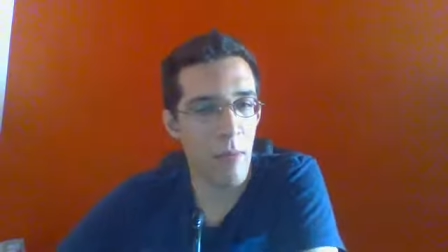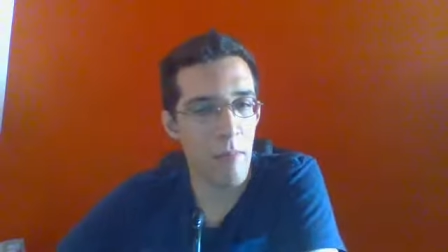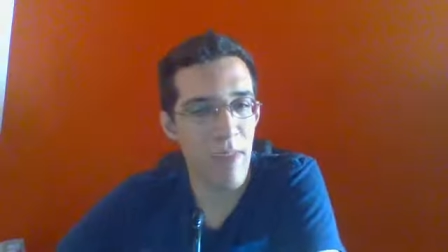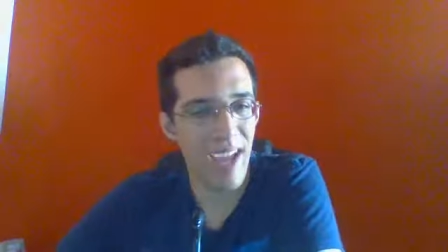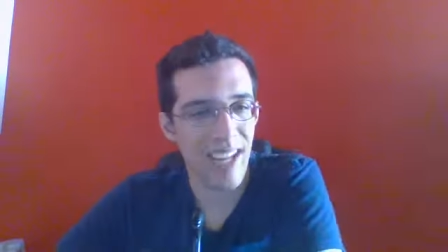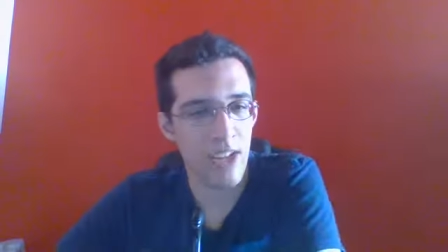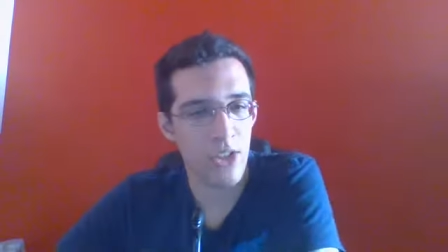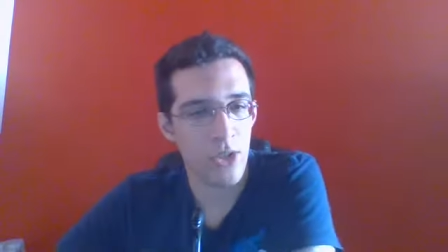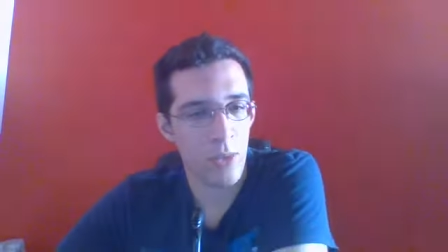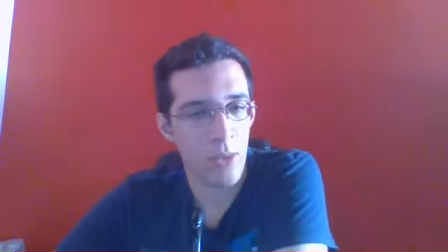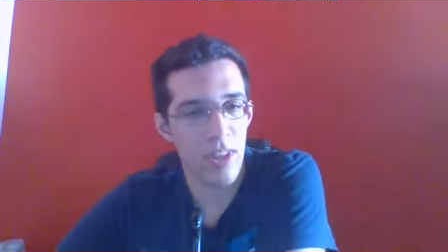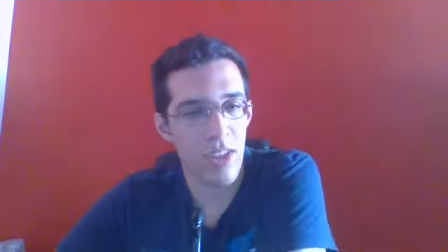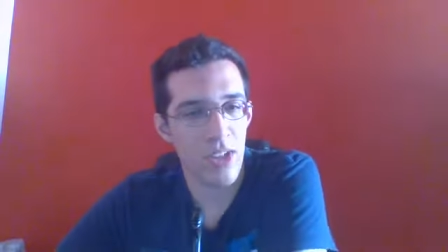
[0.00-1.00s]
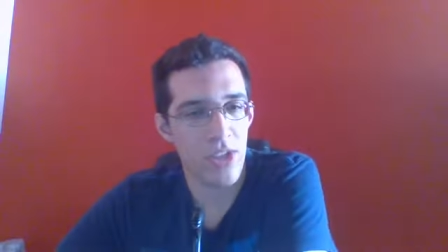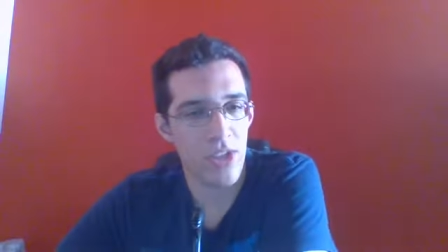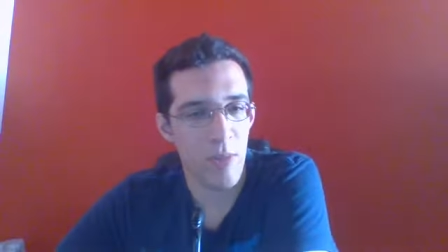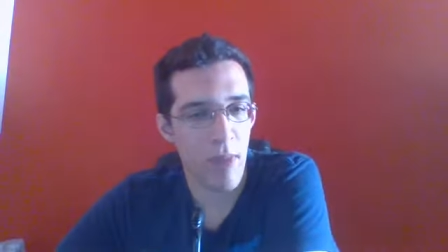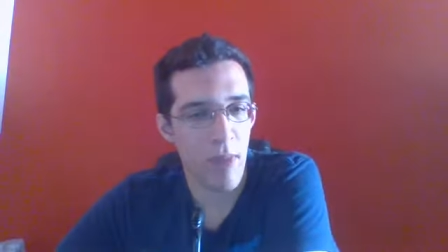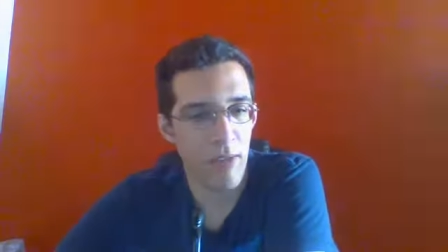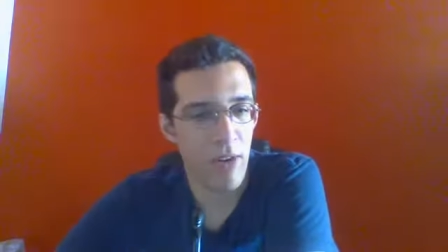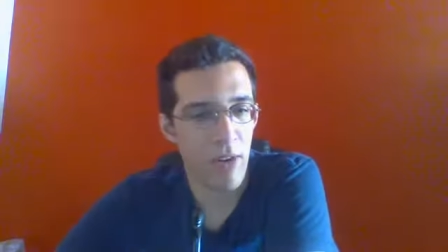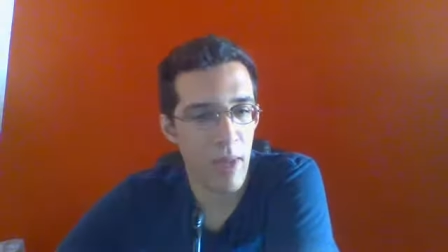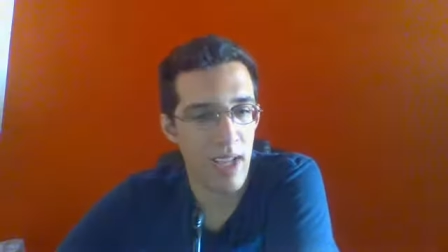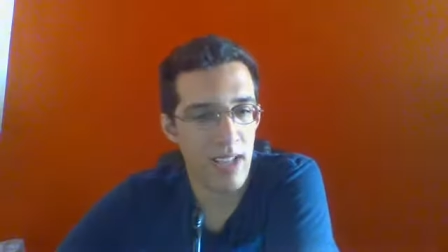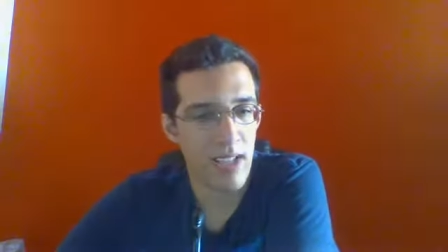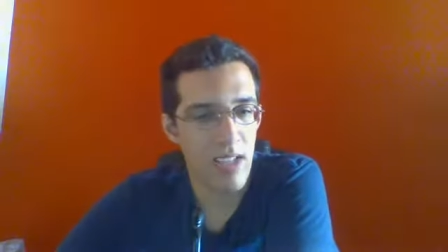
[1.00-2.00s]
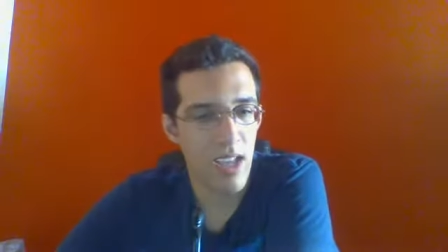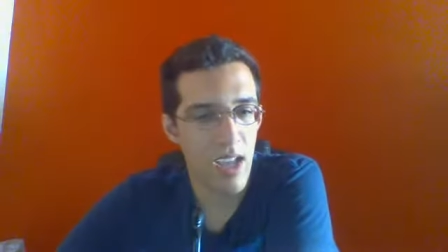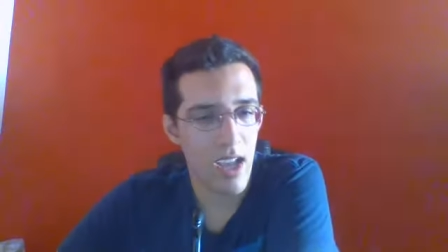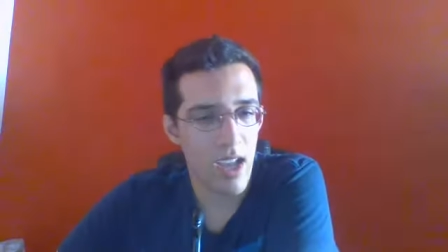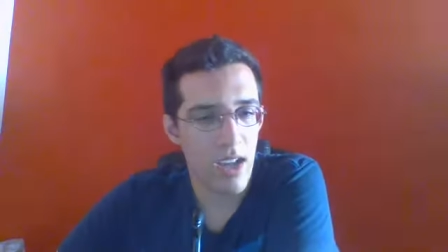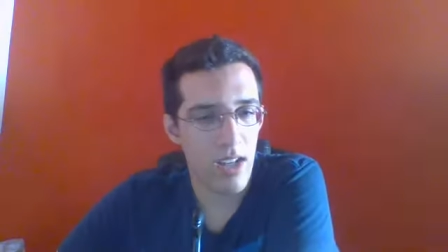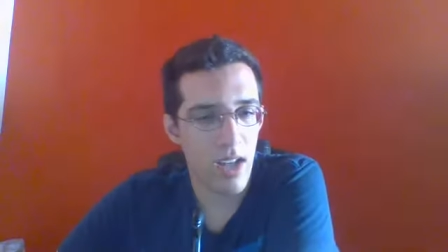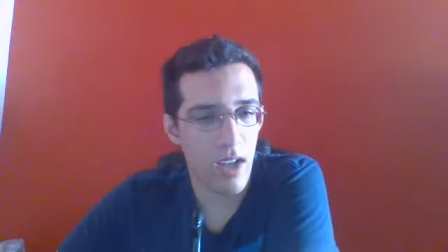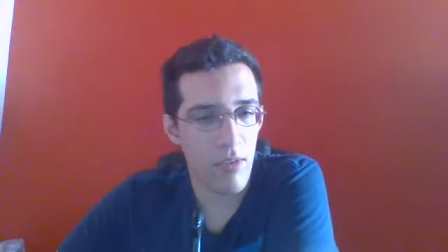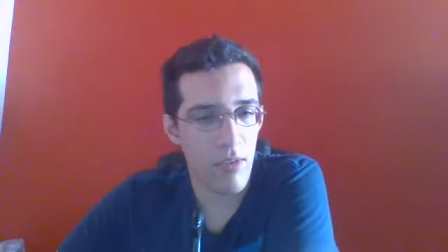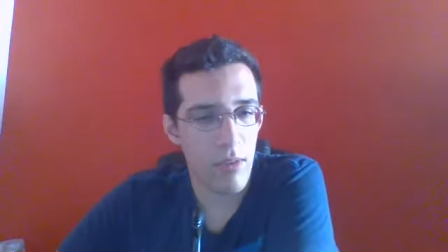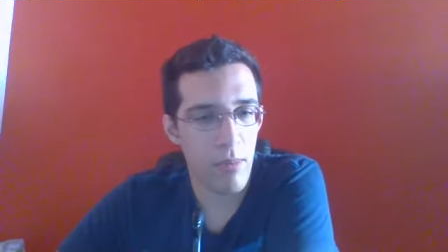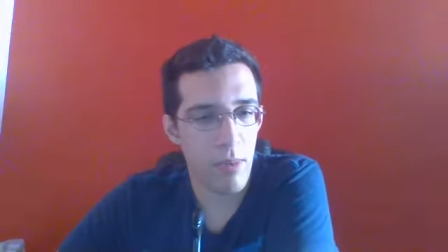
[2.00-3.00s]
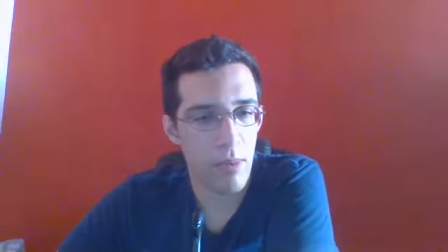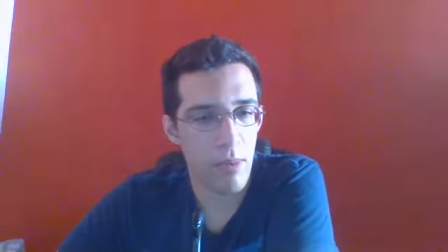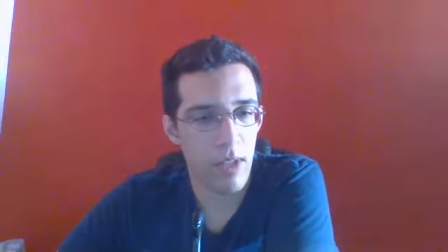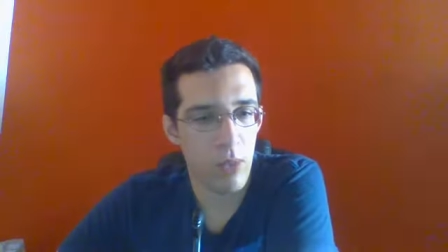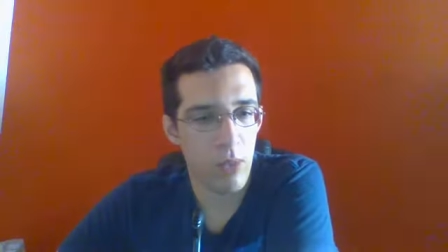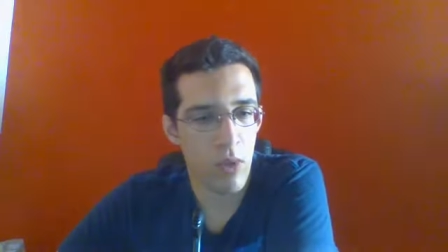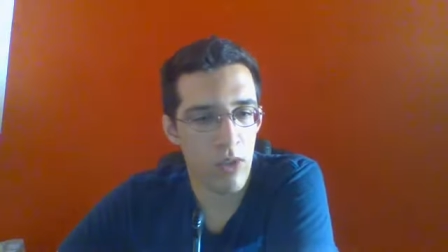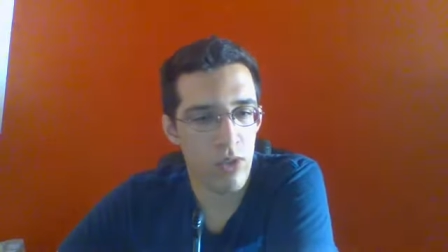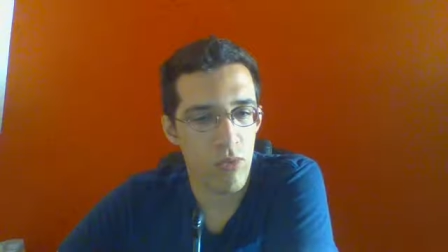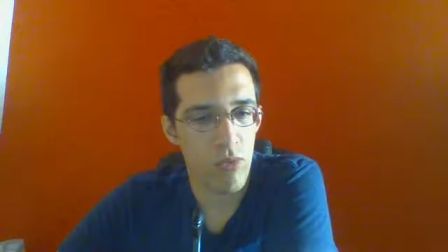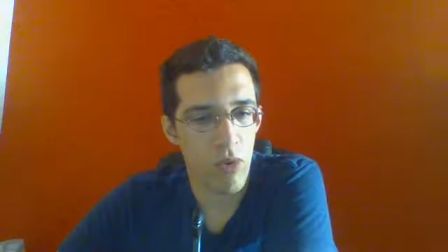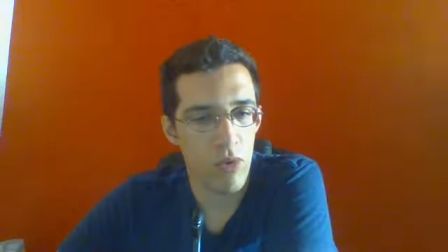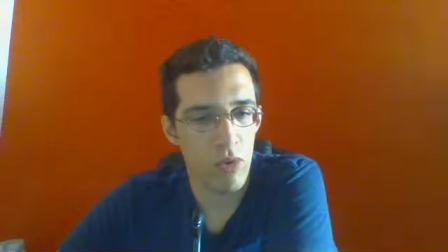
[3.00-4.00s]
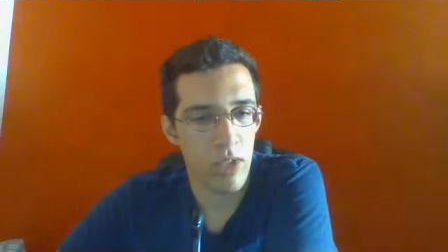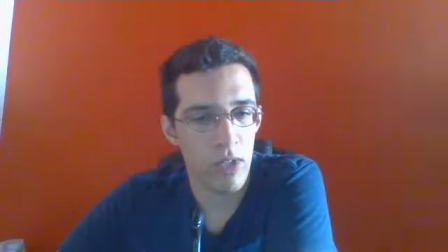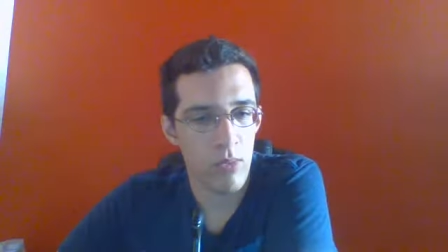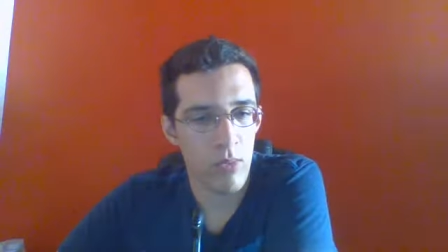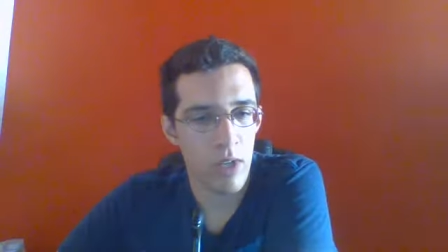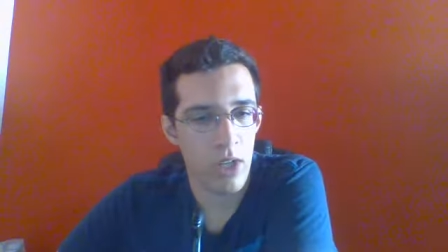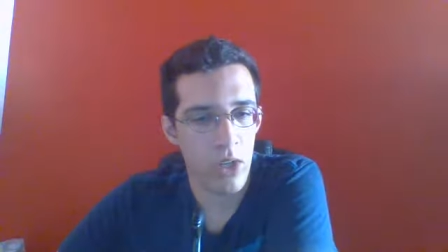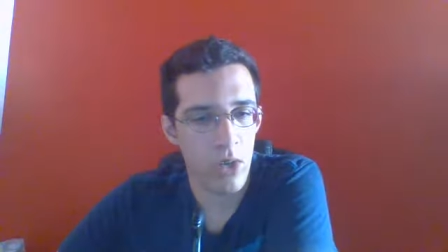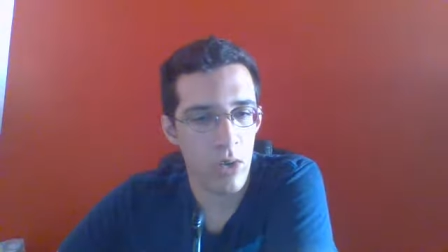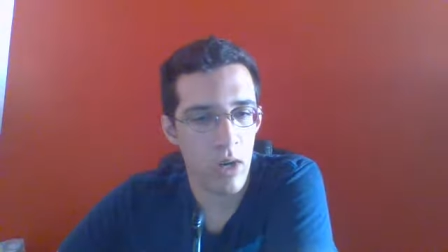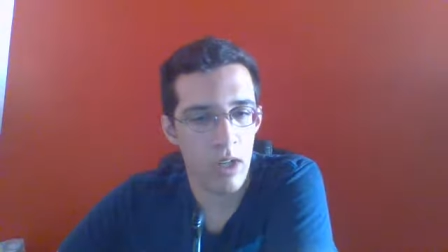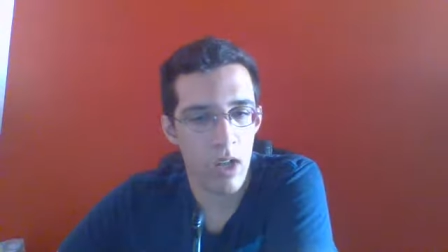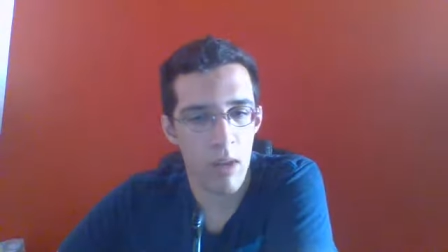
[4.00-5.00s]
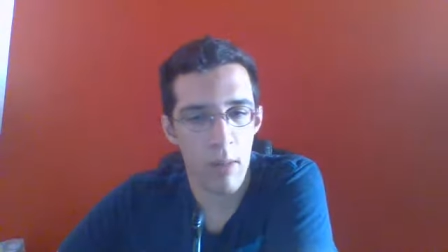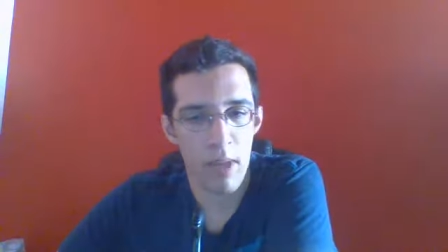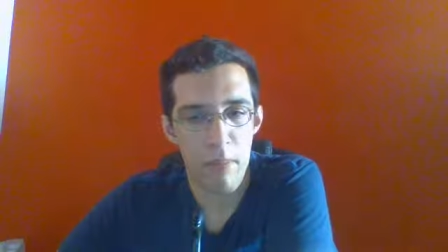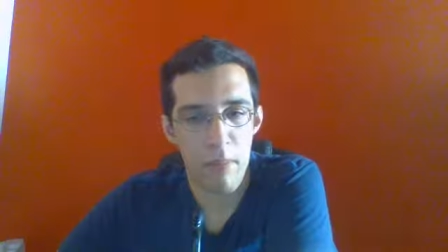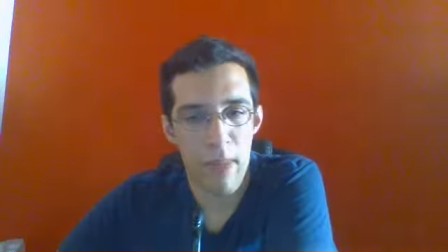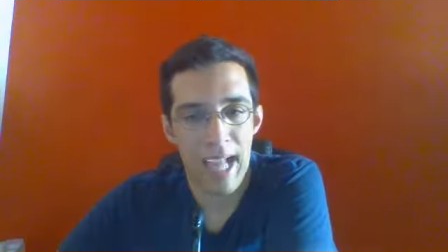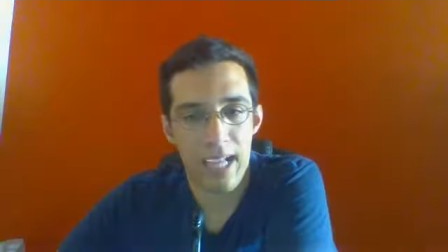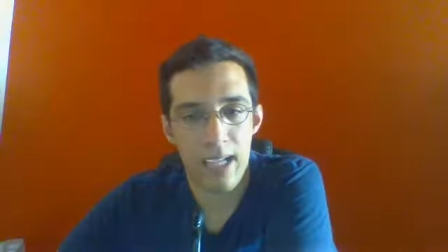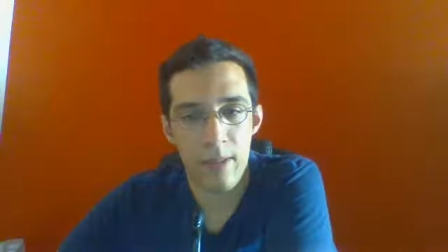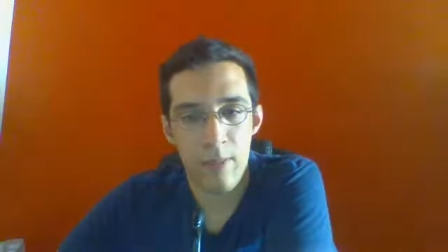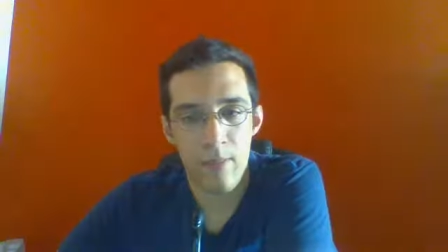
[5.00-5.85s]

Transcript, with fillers: manage to win this ship back from us, none of the people that once rode it with you are coming back.